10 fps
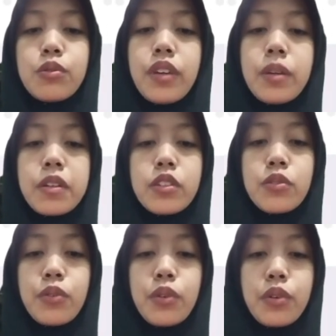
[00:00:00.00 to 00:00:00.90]
very much
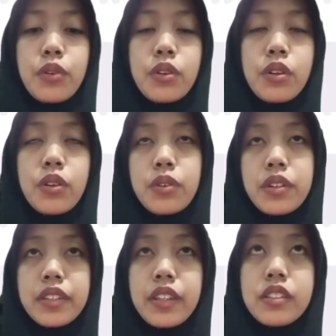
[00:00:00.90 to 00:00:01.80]
for your
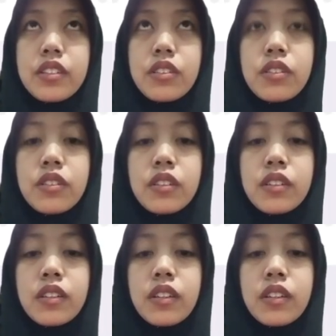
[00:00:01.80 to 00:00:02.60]
attention.